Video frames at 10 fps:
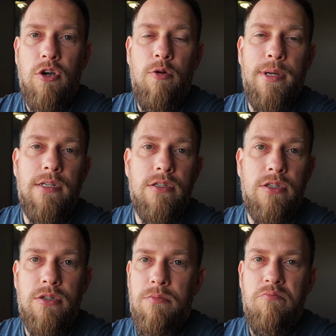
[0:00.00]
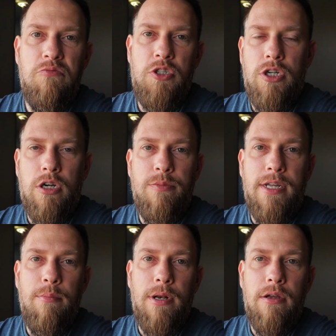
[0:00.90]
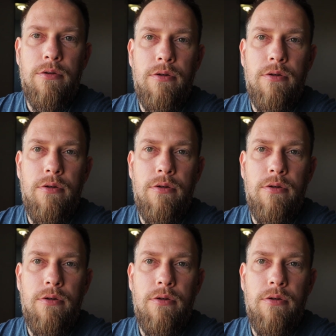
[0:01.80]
comments, chuck them down below.